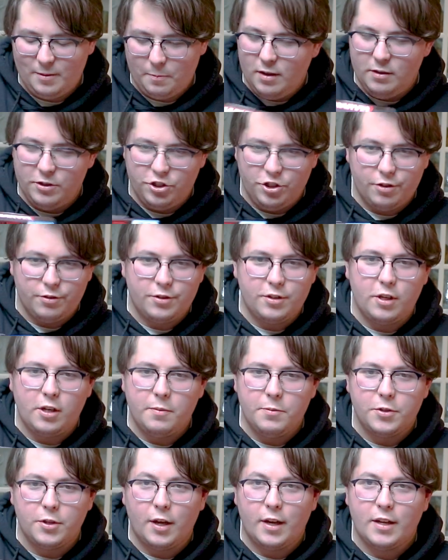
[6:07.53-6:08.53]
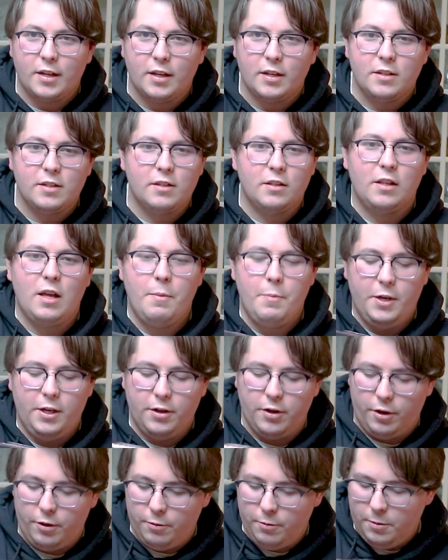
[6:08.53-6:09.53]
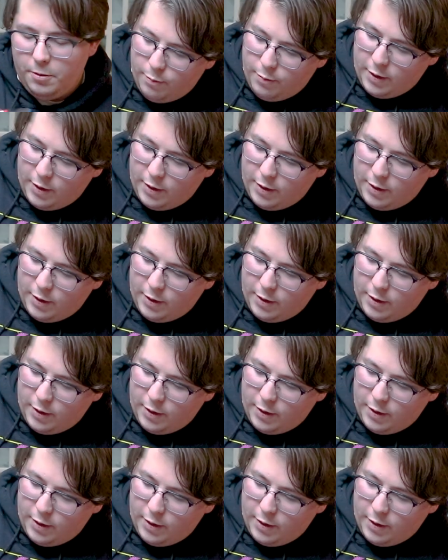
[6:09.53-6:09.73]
It sure seems like it. Let me know.